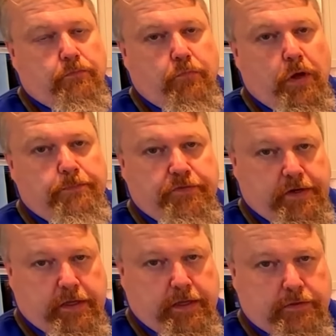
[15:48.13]
rum
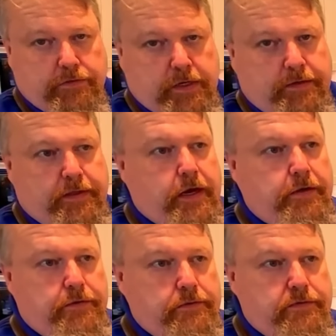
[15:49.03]
vanilla extract that I
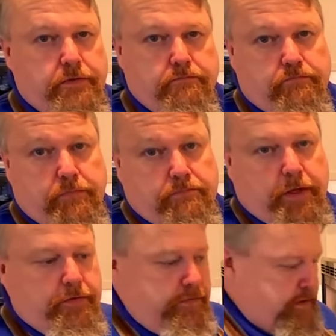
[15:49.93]
use in
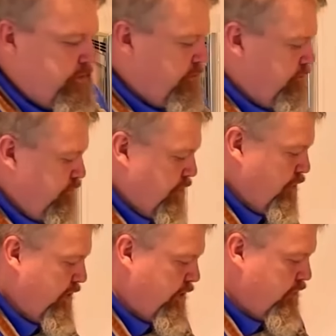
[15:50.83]
other things.
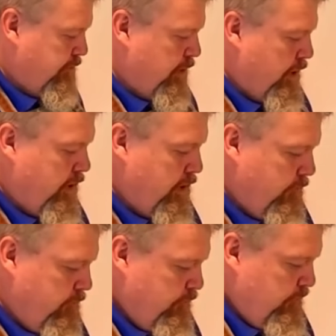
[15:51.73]
Coconut cream pie,
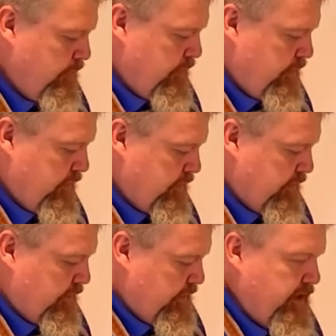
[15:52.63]
things
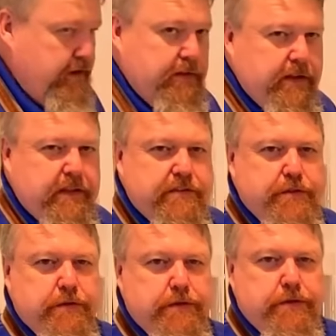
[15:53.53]
like that. Anything that
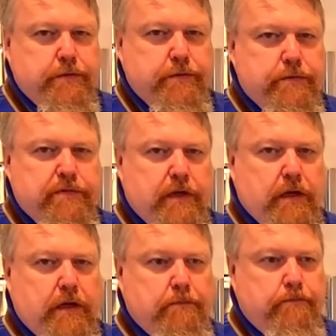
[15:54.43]
you would use
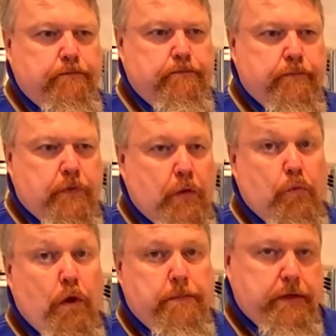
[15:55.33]

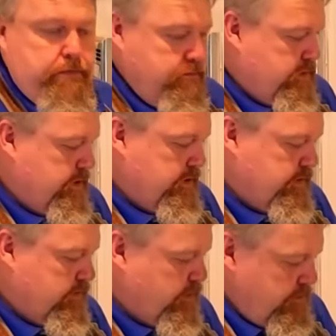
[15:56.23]
rum in a
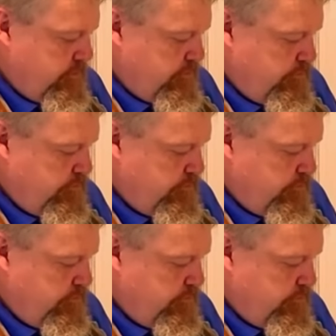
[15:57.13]
dessert.